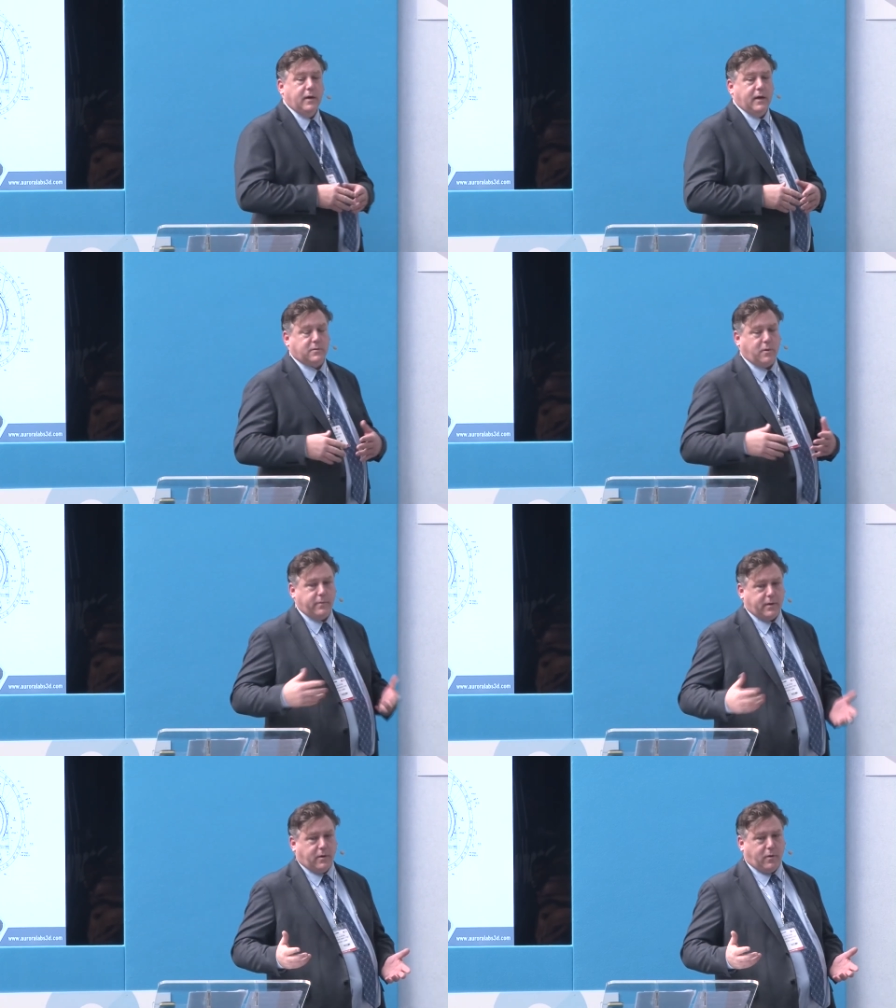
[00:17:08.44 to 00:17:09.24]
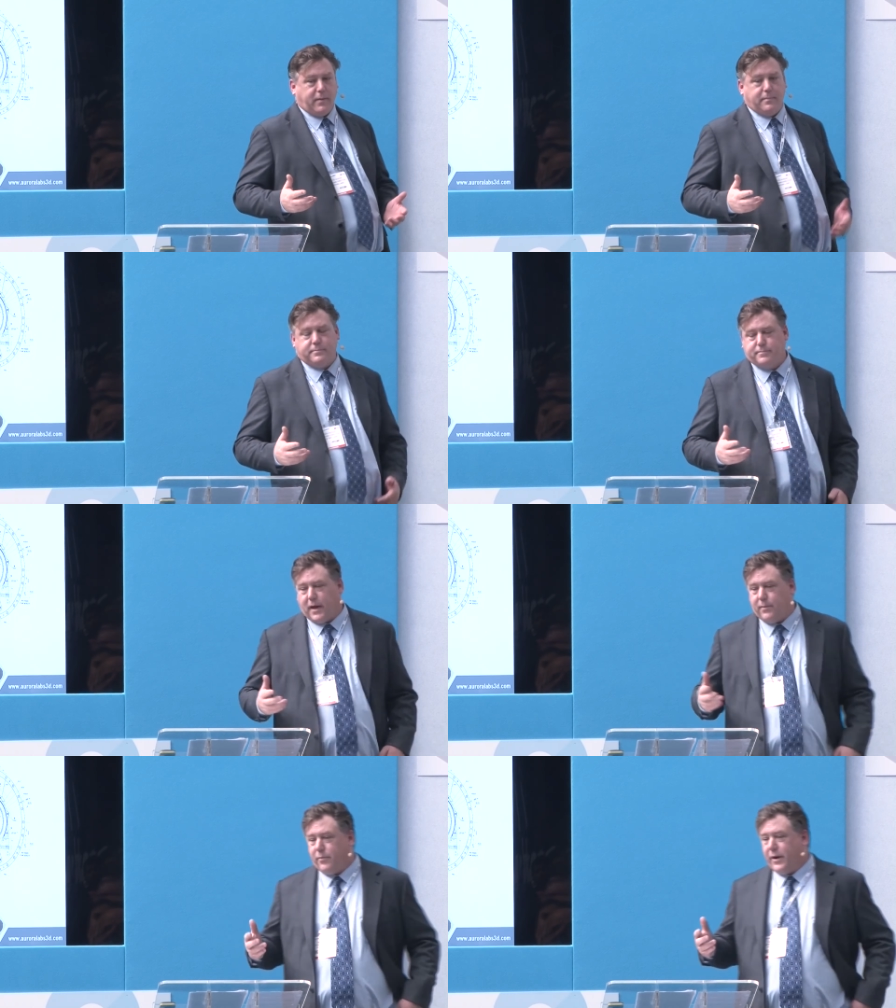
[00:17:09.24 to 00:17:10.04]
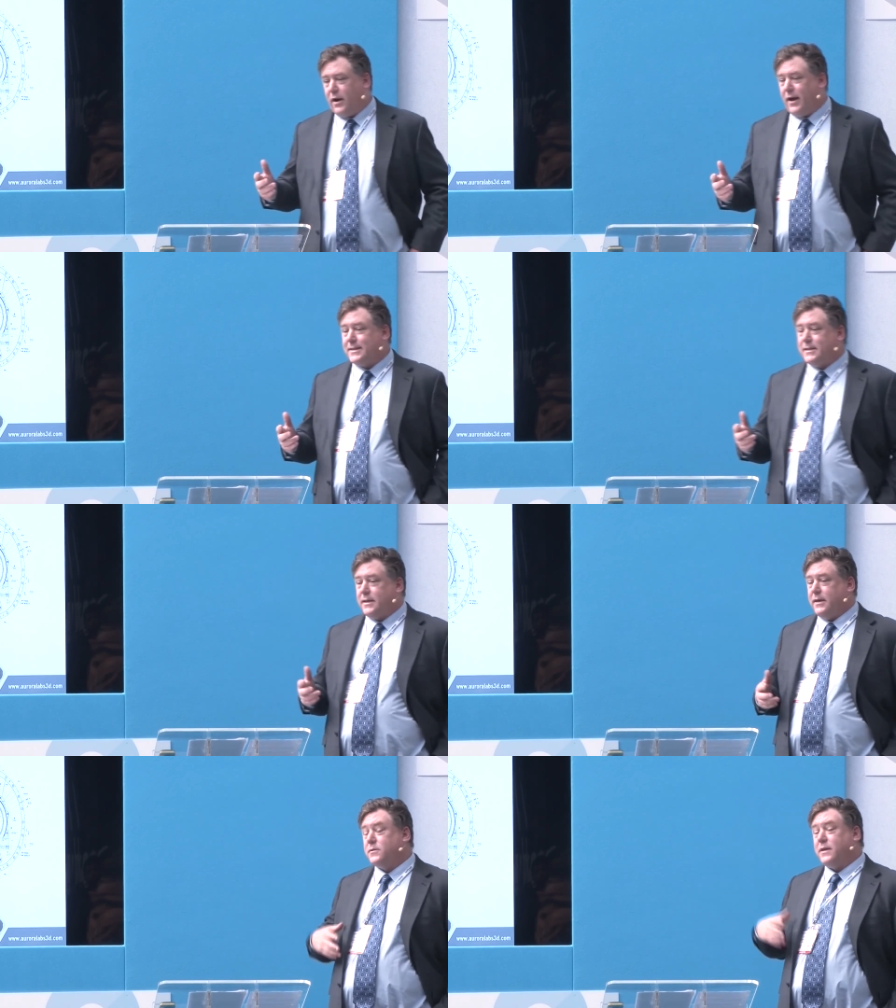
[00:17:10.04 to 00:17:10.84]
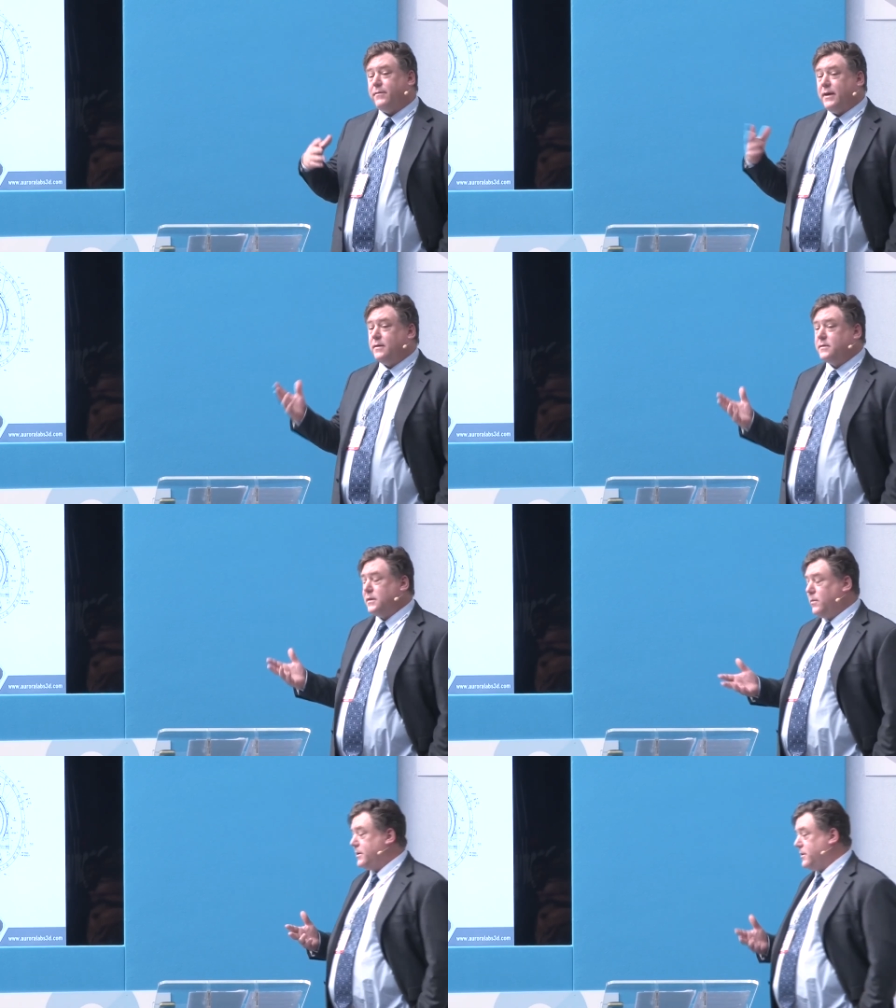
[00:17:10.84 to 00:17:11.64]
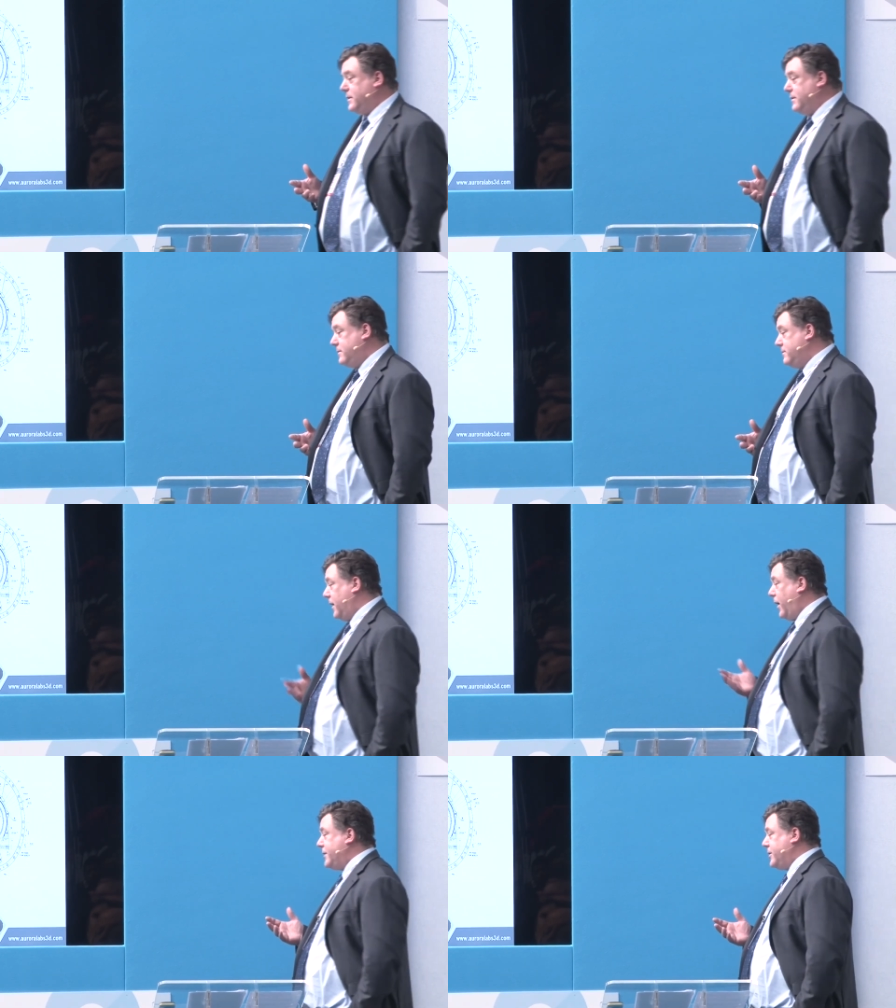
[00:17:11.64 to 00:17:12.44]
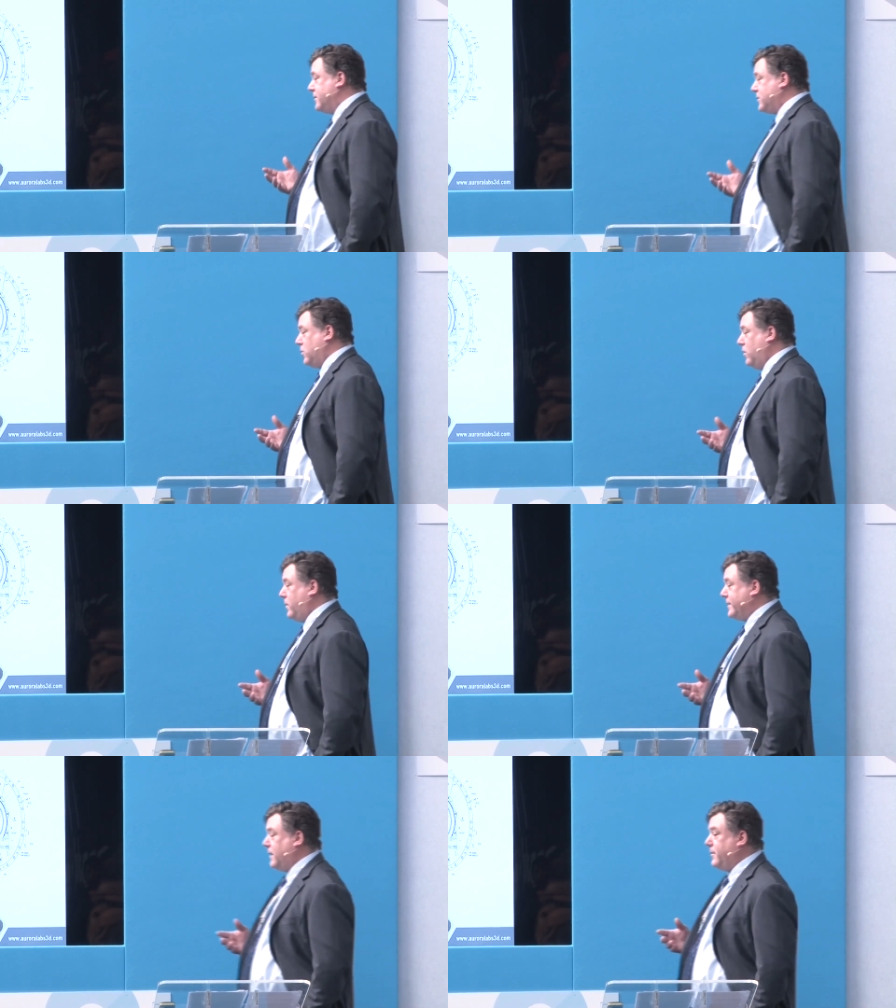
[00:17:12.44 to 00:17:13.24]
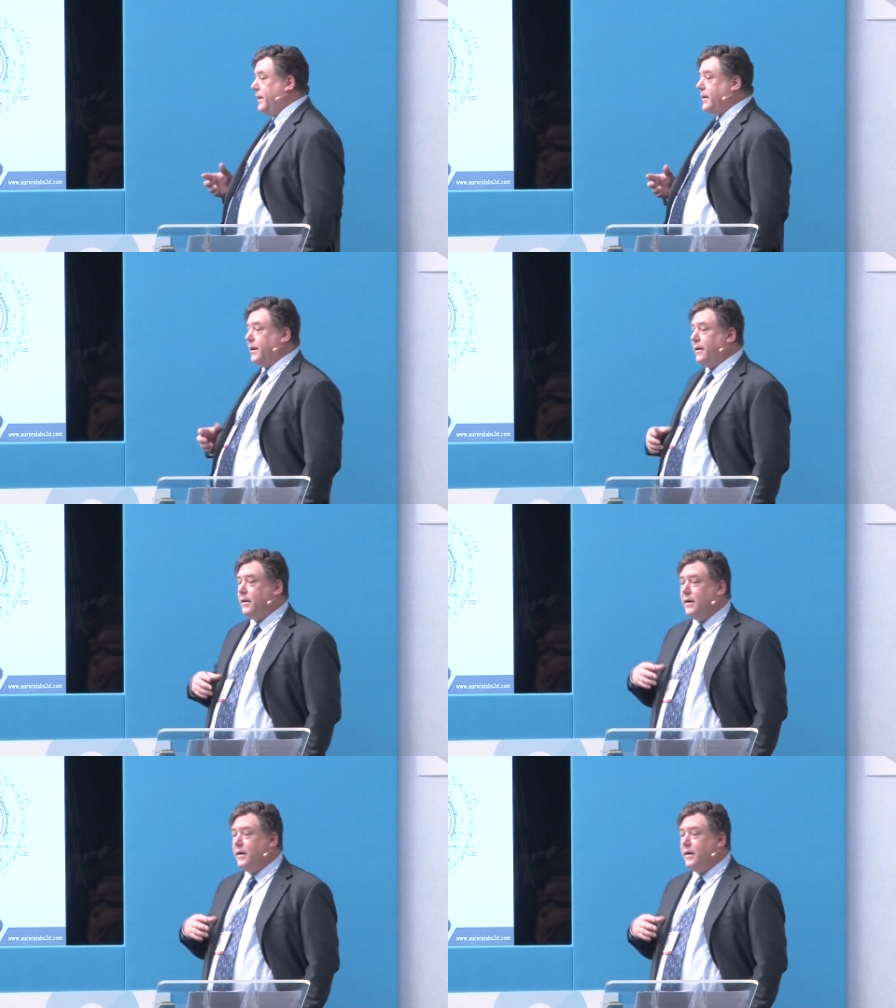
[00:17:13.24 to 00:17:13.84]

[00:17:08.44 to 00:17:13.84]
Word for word: is what we're calling pay per print licensing or something similar to an iTunes store where somebody can